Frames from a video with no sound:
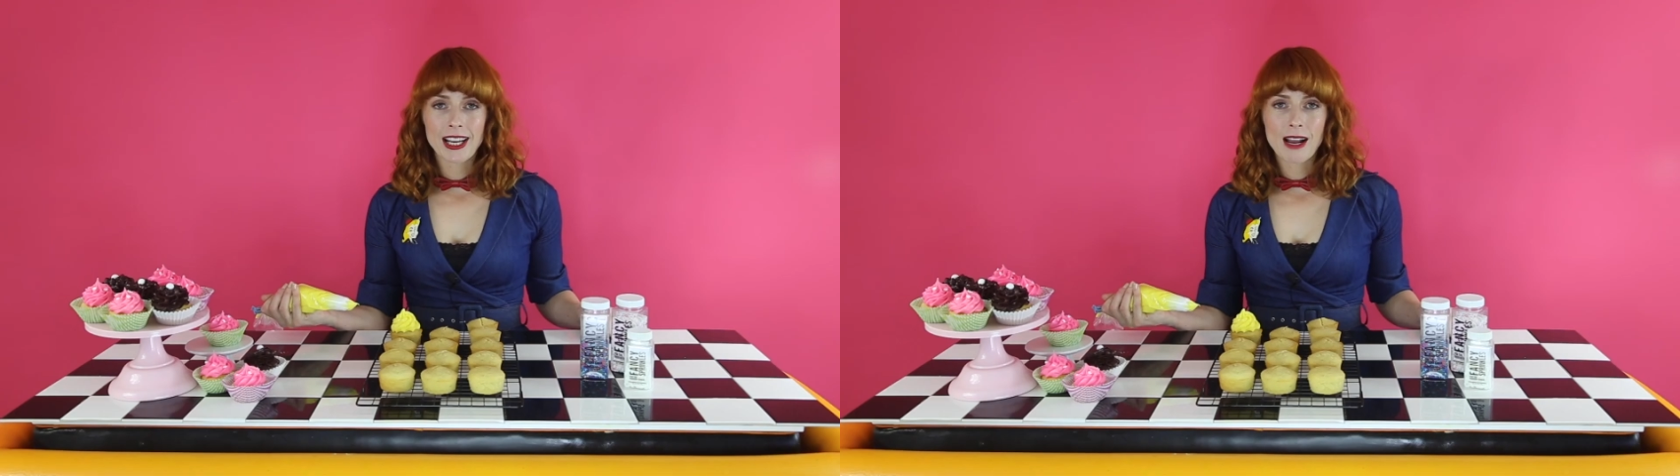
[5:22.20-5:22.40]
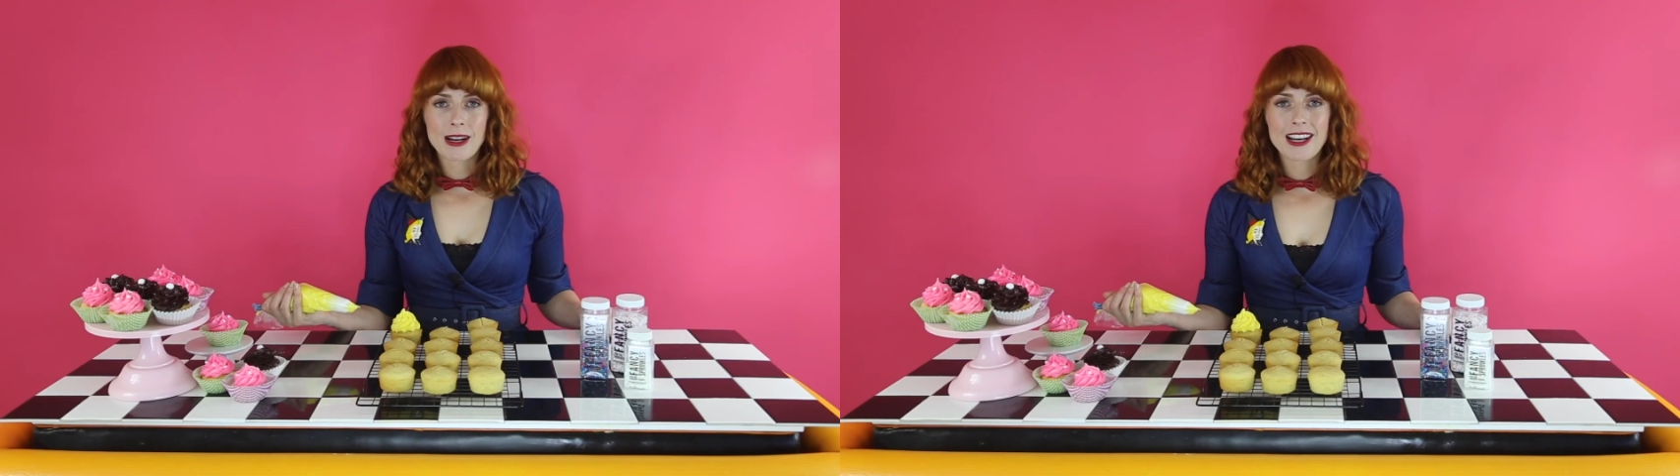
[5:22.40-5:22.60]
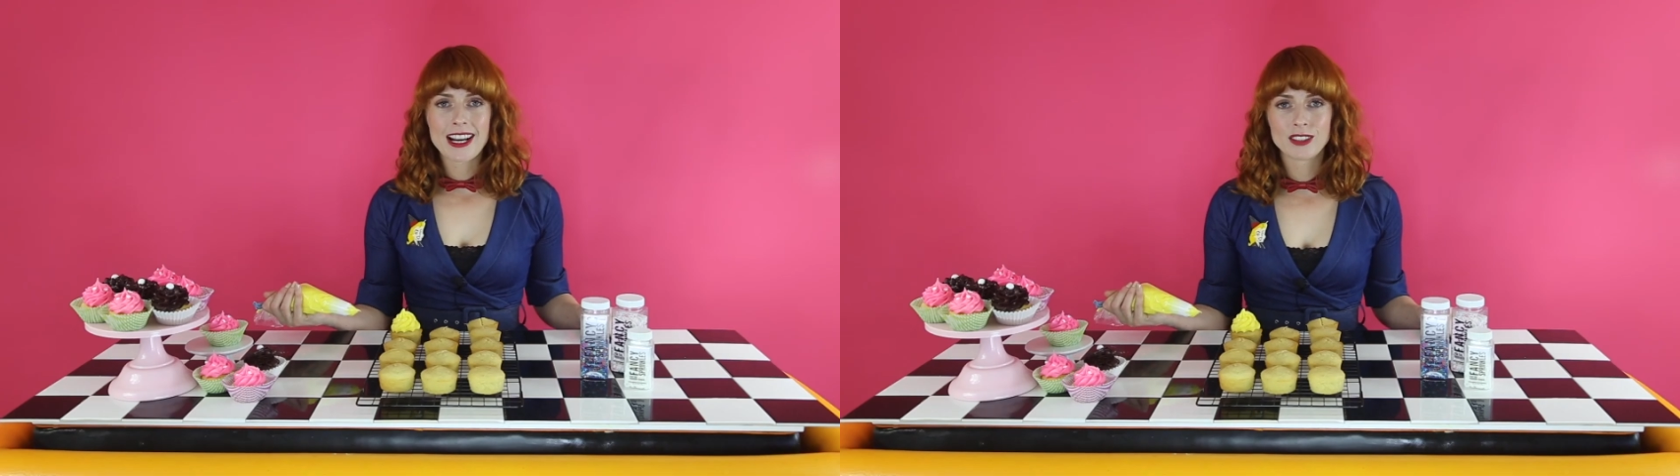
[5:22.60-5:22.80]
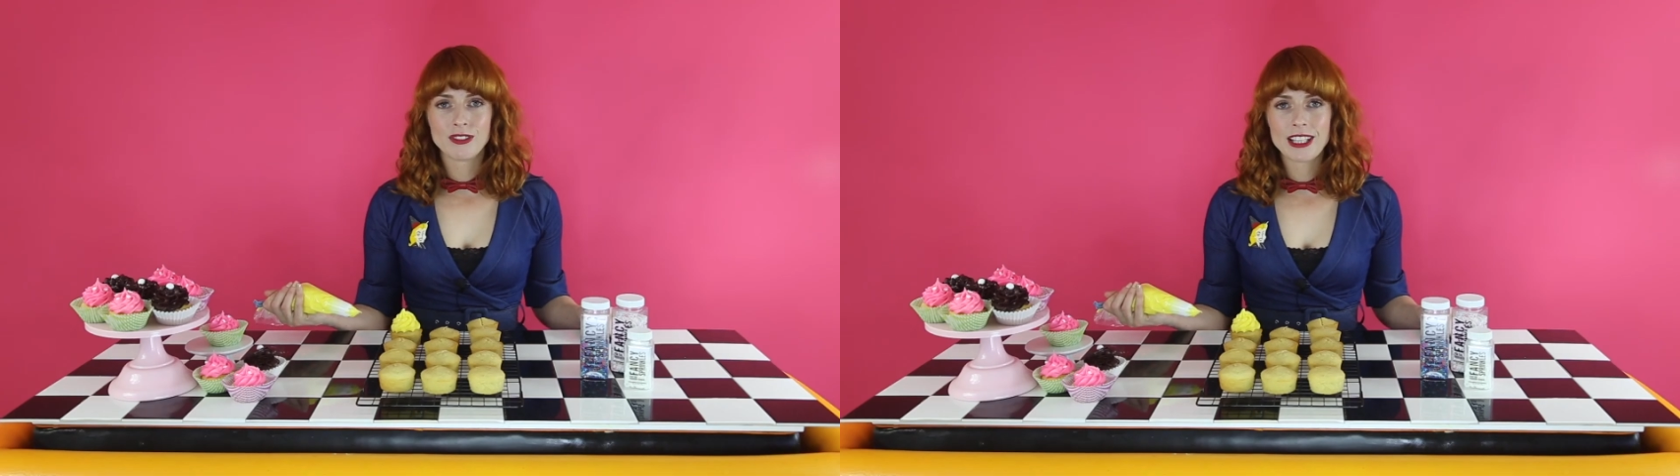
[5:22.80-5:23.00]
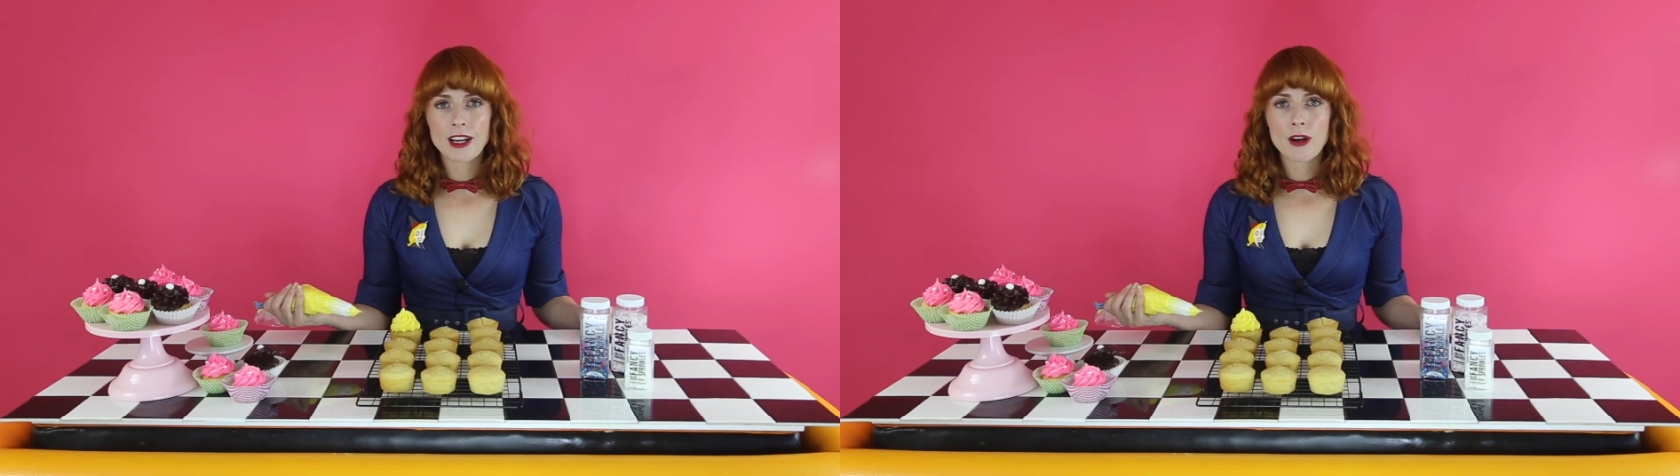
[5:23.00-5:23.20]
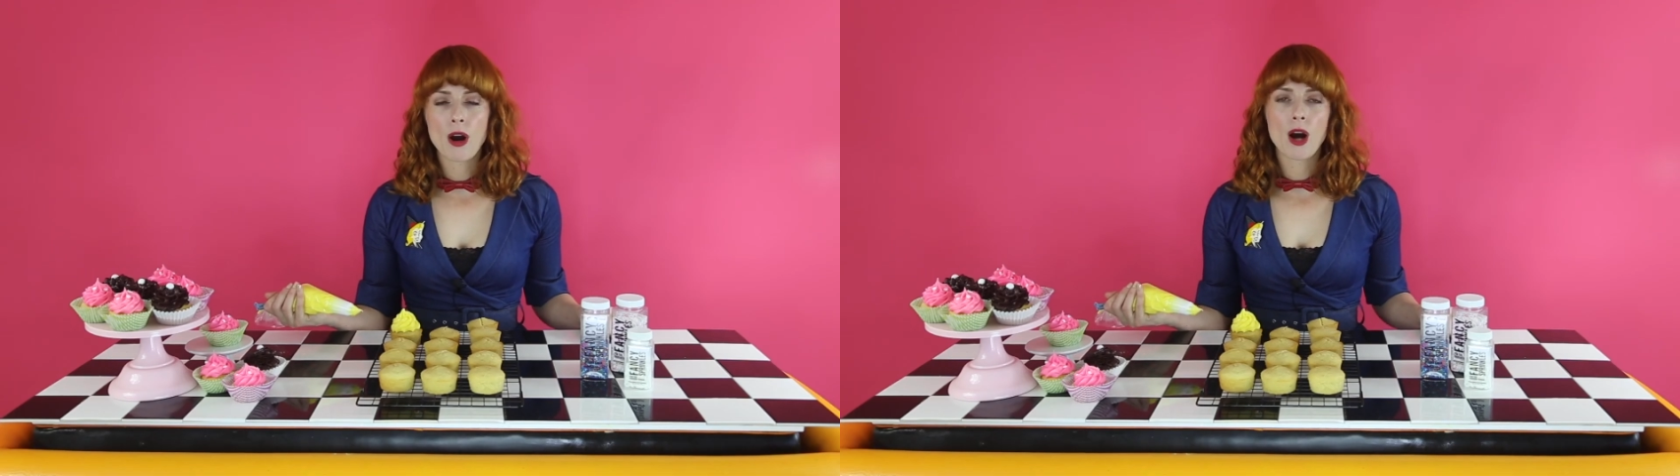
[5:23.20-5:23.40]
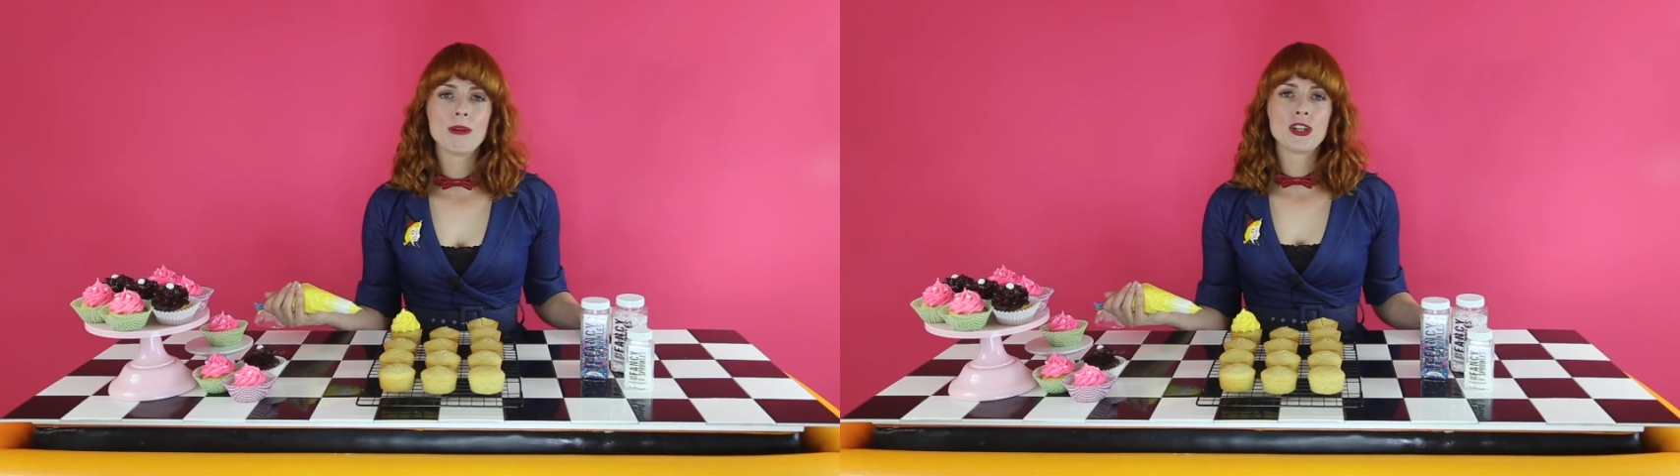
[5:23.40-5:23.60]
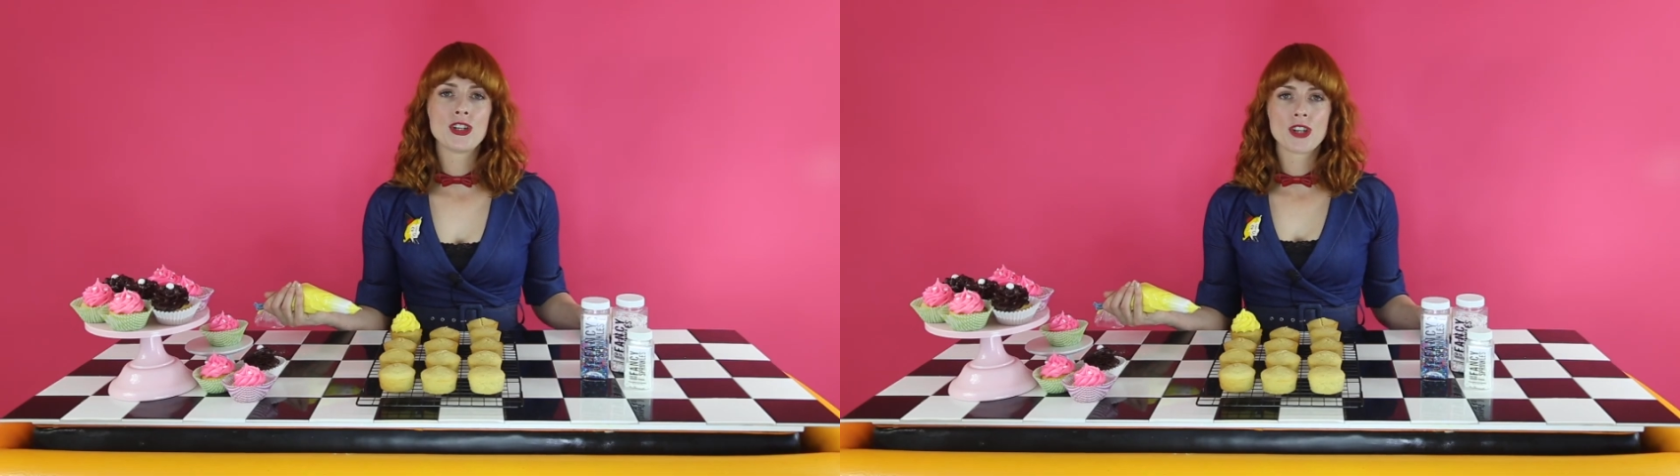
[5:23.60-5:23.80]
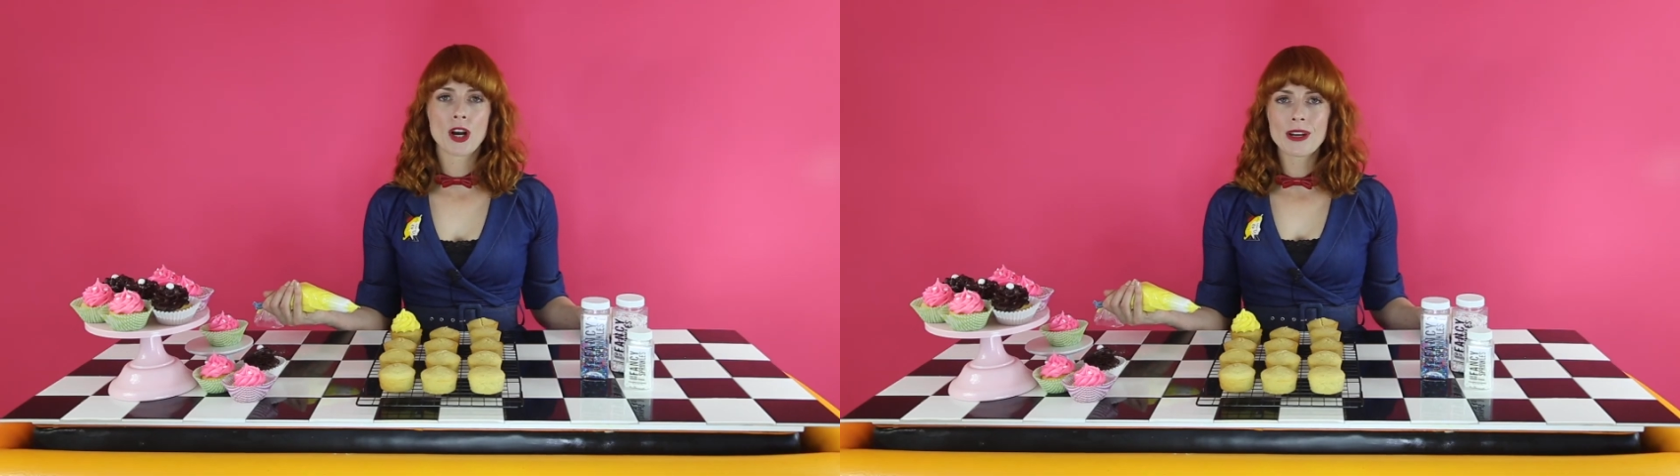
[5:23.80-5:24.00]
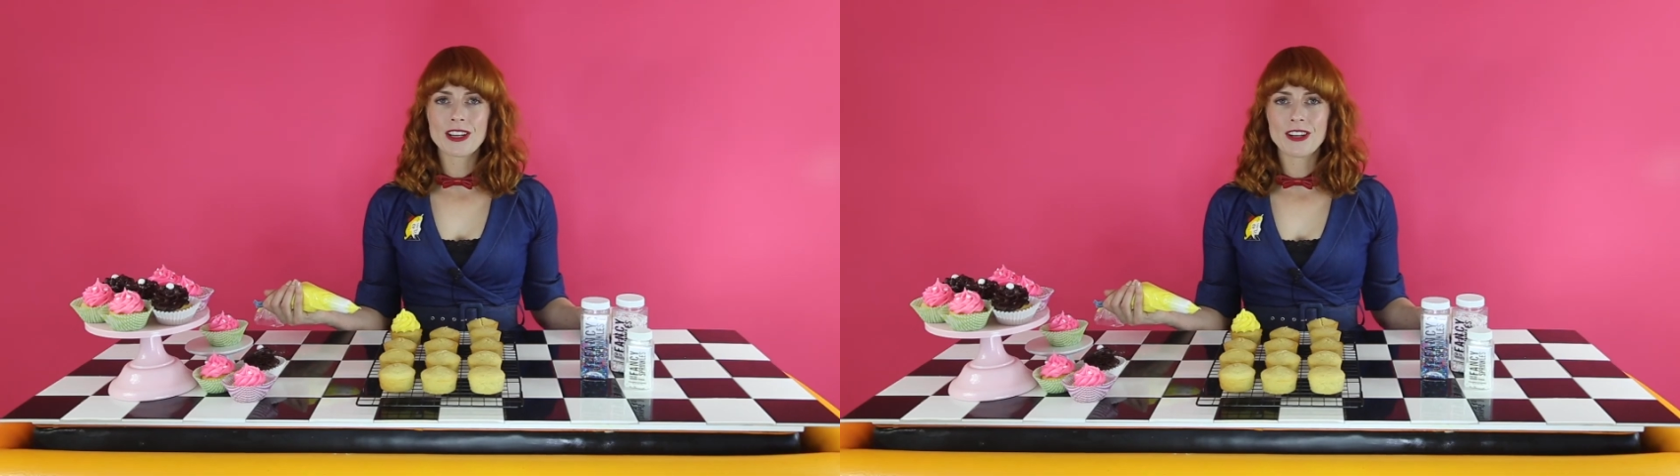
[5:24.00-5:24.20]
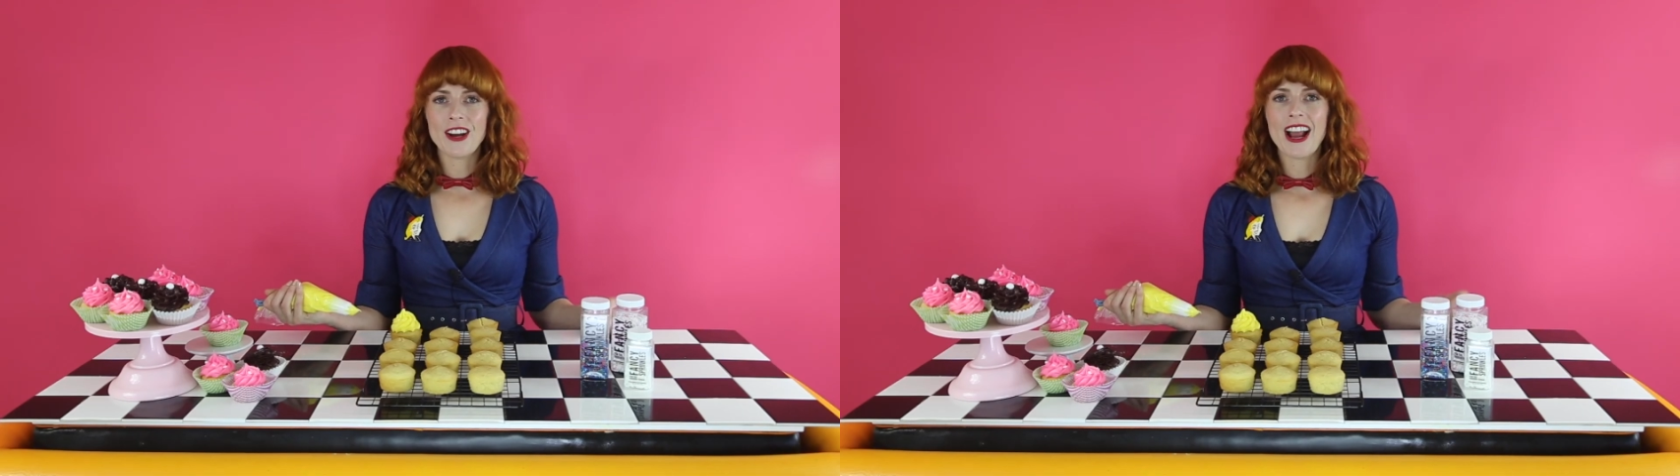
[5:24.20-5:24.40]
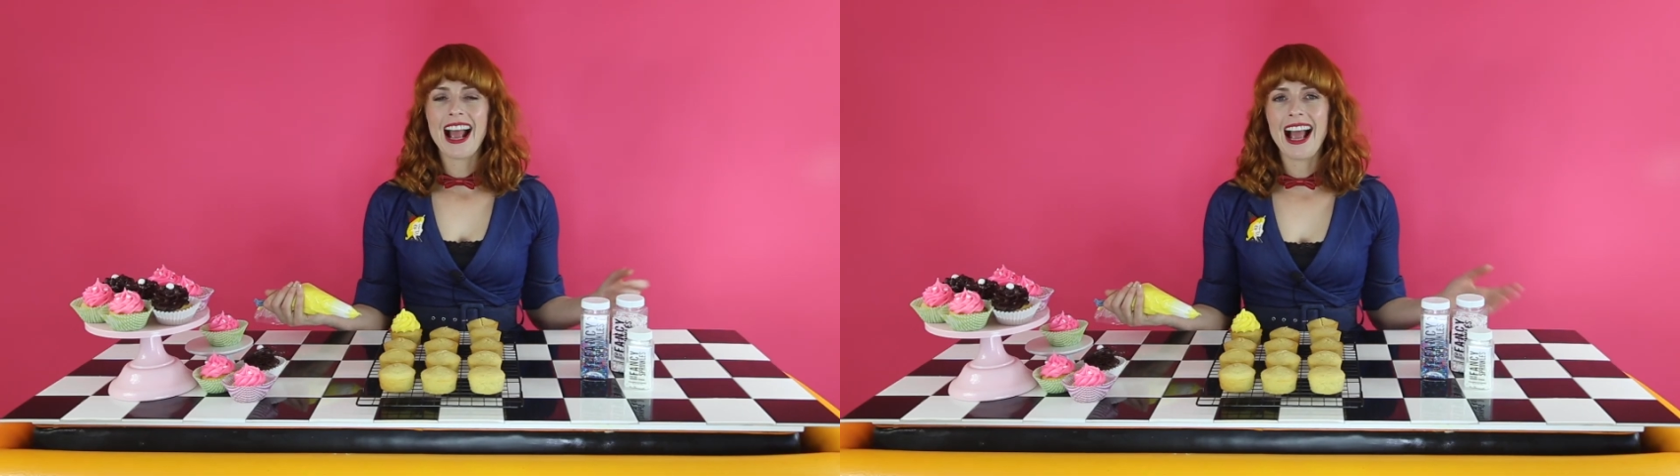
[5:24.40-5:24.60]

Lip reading: out my next video, I'll be showing you